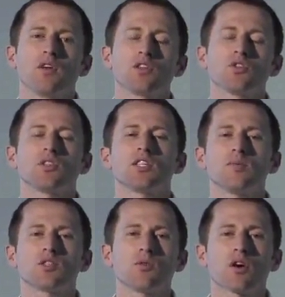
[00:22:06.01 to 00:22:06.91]
So it
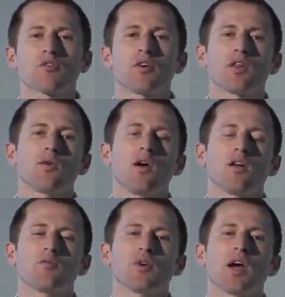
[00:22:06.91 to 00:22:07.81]
seems to work fairly
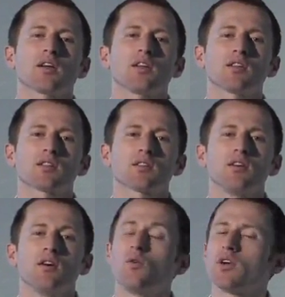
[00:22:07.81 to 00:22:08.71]
well in practice.
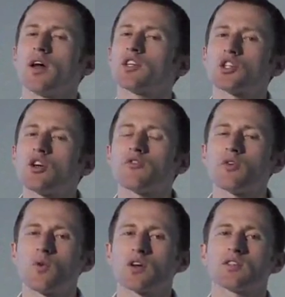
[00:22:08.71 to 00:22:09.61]
We're not sure if
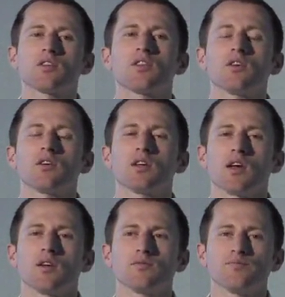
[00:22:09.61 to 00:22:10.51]
it works in theory
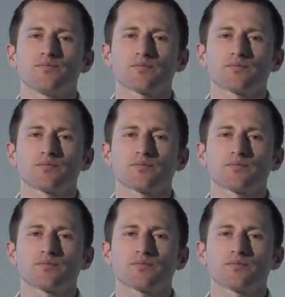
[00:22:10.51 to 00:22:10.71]
yet.